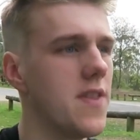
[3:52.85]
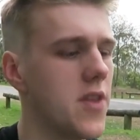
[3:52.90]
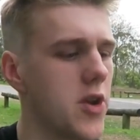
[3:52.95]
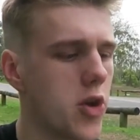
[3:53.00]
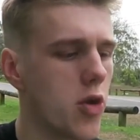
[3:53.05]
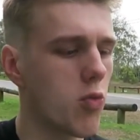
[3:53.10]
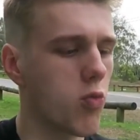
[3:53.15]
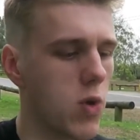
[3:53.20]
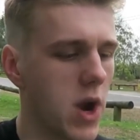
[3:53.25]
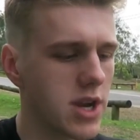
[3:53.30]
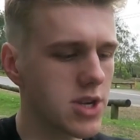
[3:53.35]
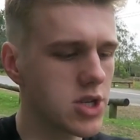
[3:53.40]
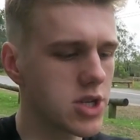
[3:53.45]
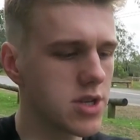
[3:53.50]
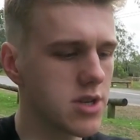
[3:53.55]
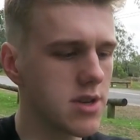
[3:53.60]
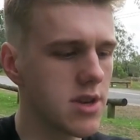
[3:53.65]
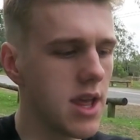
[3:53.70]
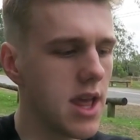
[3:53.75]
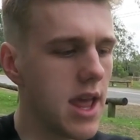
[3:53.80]
in the
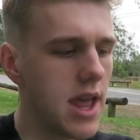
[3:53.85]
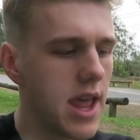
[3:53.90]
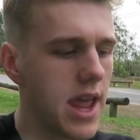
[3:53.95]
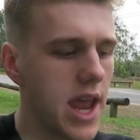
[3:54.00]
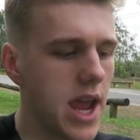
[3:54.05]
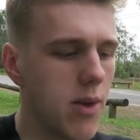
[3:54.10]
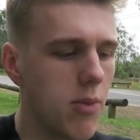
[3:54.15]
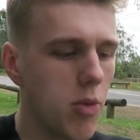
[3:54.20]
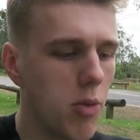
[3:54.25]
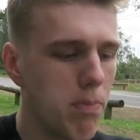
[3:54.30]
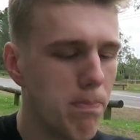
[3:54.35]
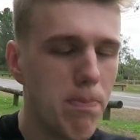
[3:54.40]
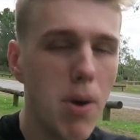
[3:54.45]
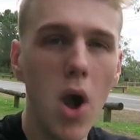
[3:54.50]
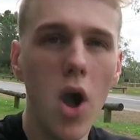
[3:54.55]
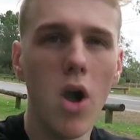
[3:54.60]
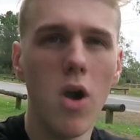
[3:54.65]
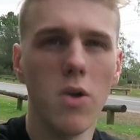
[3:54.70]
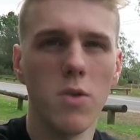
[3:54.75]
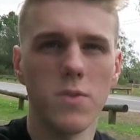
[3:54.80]
direction, it will
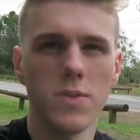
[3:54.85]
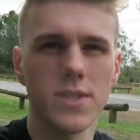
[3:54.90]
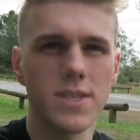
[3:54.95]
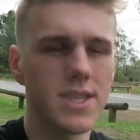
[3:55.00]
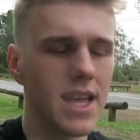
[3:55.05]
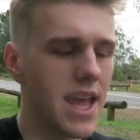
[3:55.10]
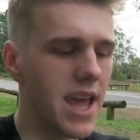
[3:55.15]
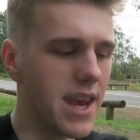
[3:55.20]
pulse.